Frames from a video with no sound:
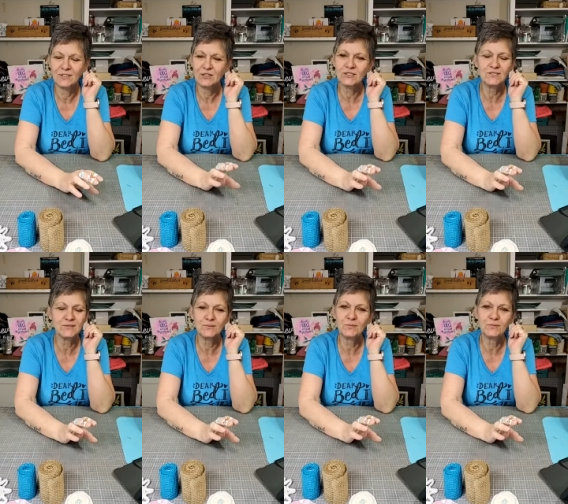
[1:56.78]
Just
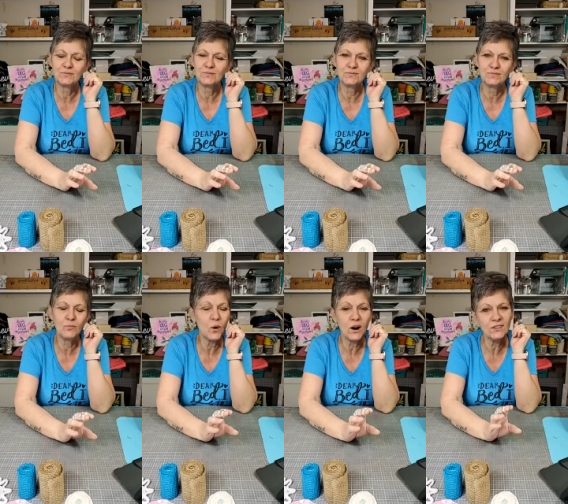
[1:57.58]

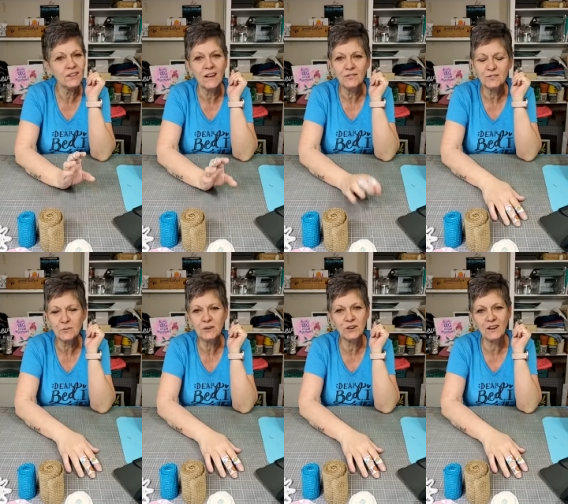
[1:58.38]
wear gloves
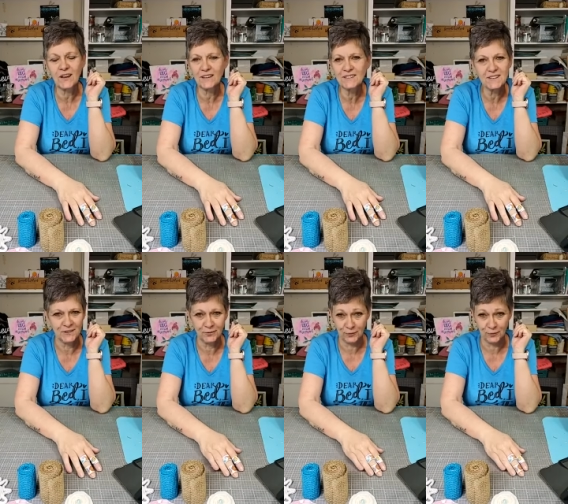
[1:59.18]
when you're cutting tin